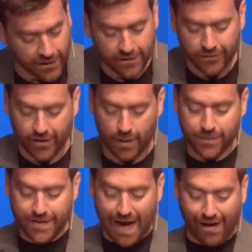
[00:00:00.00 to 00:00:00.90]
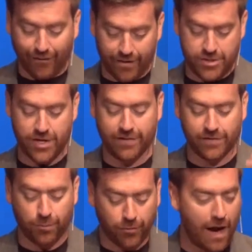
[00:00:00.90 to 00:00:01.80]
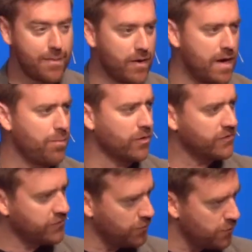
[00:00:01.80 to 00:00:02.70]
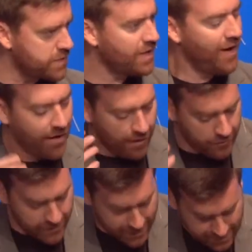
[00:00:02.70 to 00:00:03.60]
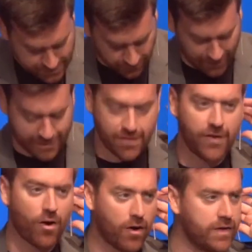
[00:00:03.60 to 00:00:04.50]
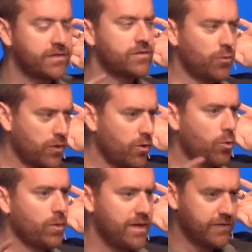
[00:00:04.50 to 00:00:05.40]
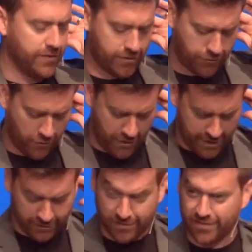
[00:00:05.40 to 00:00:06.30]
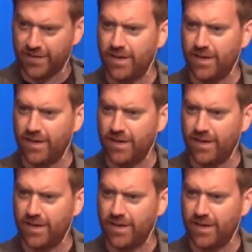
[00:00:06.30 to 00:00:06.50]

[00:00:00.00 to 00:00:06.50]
lifted up knowledge as the primary pursuit of the intellect, and there are historical reasons for this.